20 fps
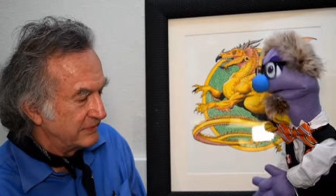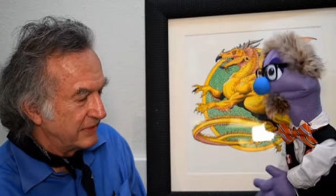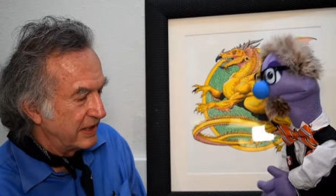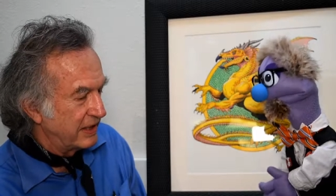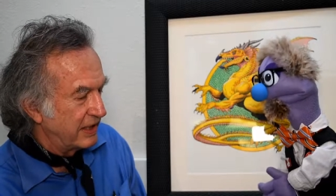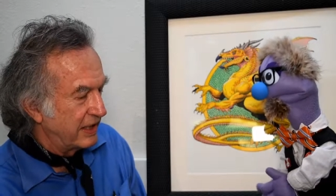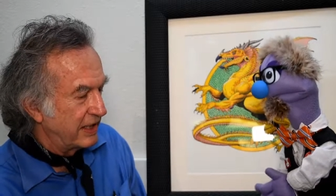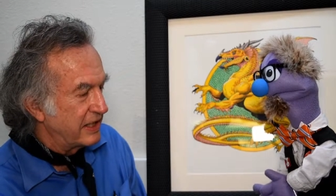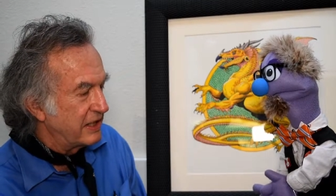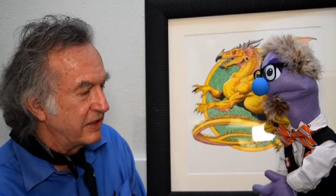
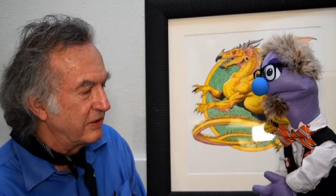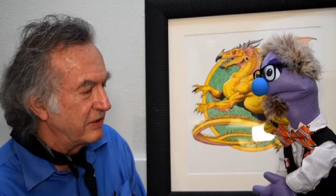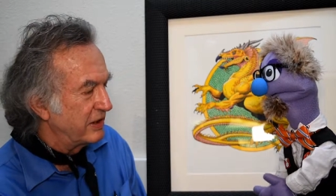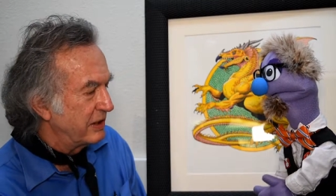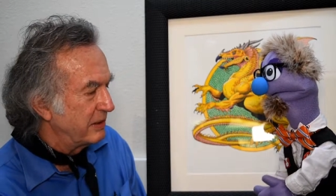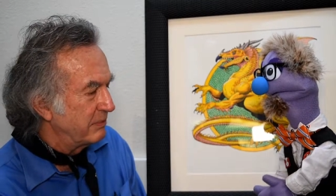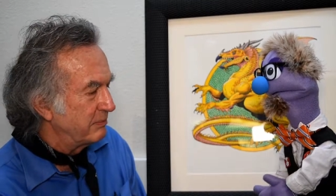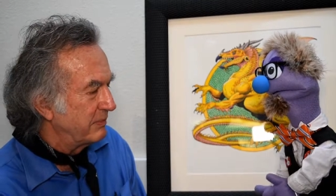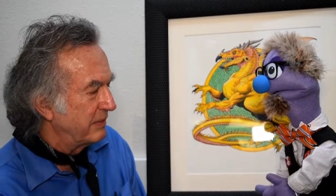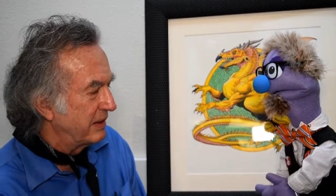And I hear
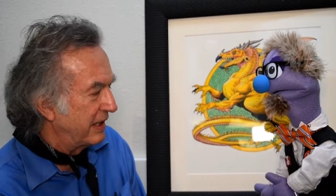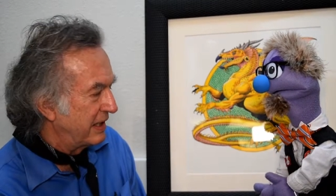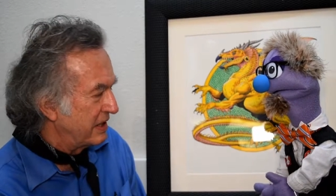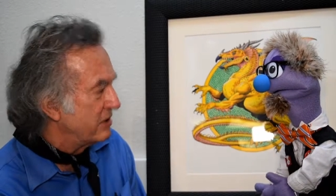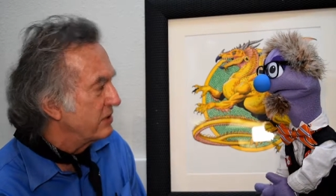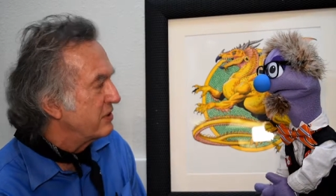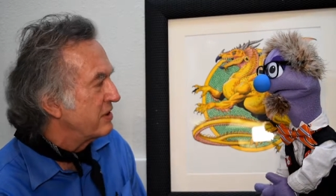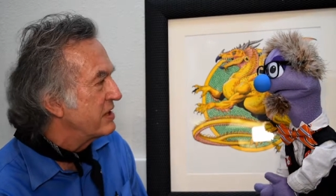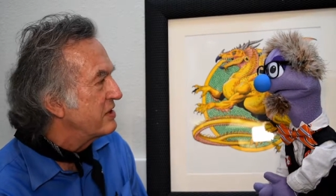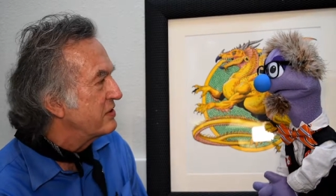
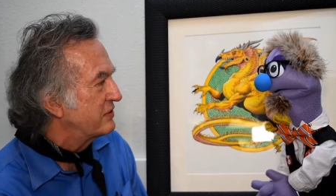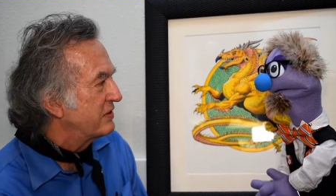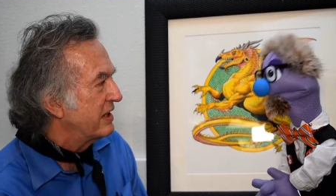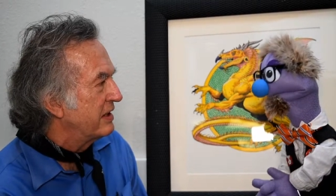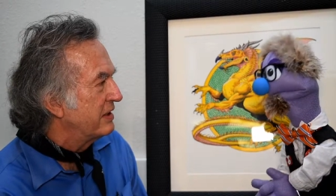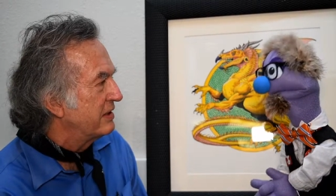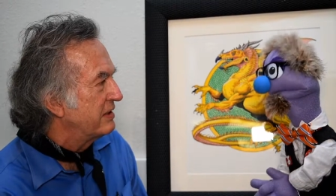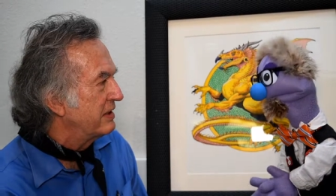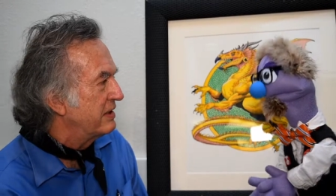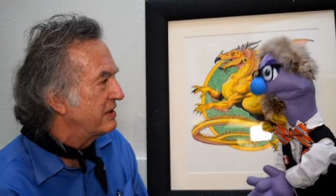his
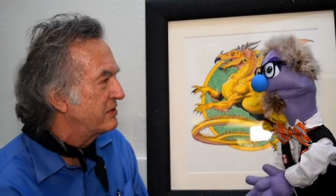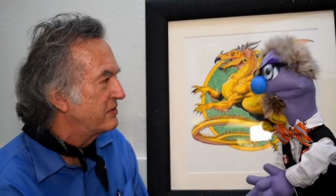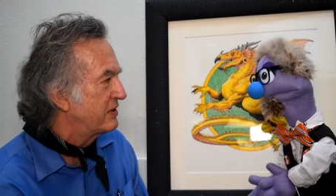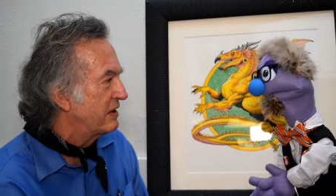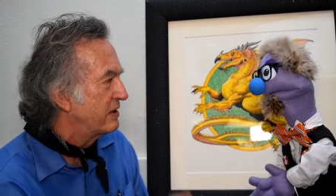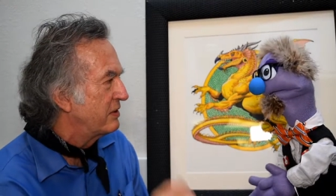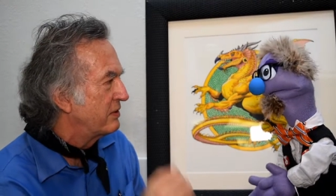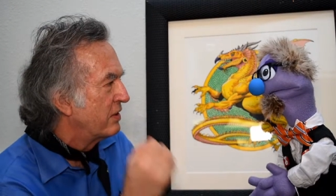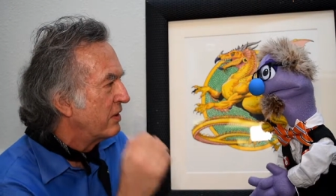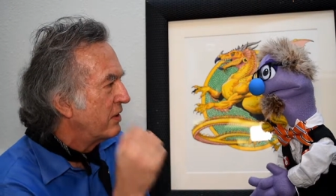end, and he's
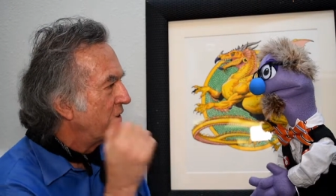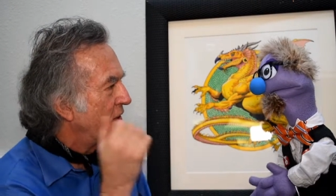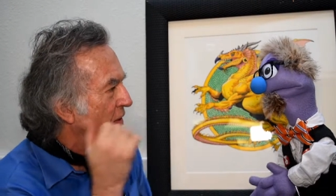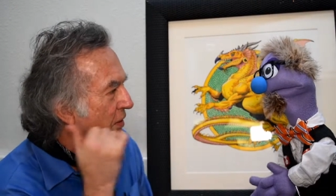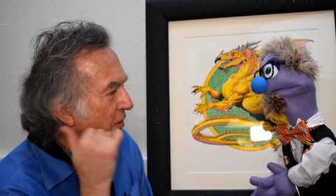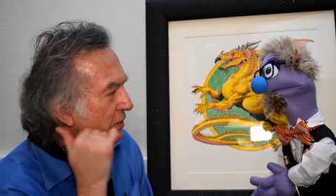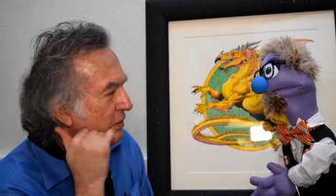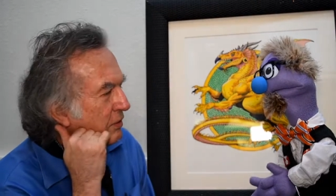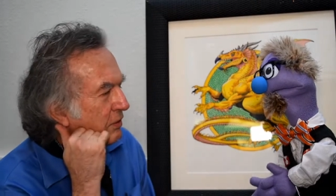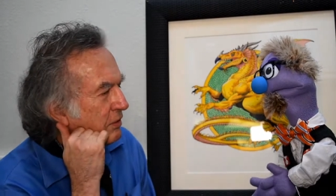saying,
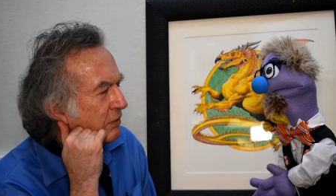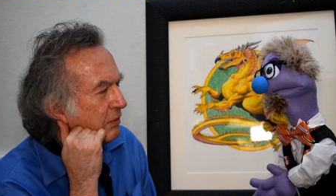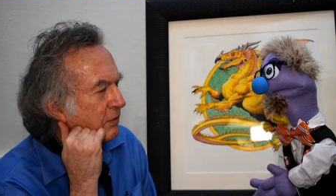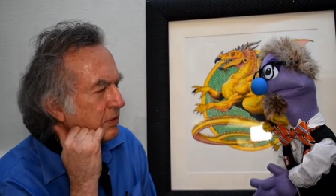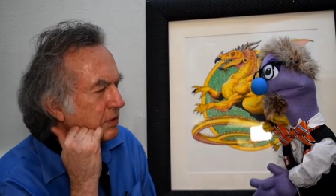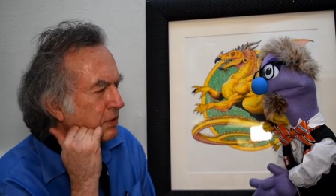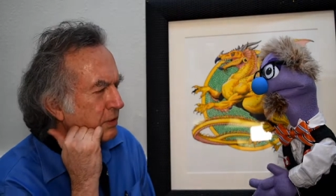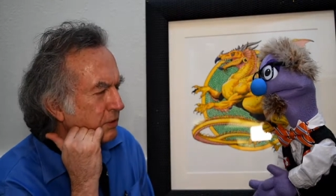oh,